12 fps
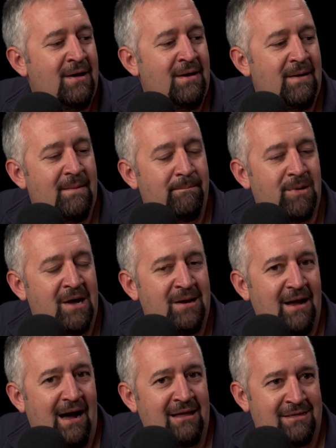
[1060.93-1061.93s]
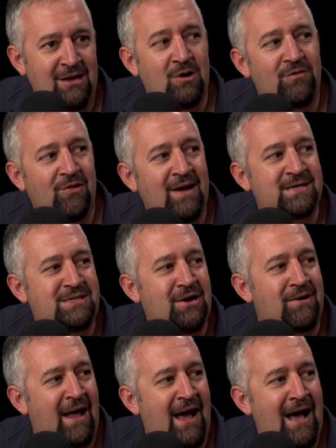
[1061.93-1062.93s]
Mm-hmm. But I think over the last
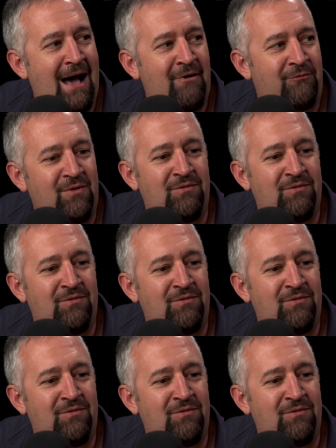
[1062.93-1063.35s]
year and a half,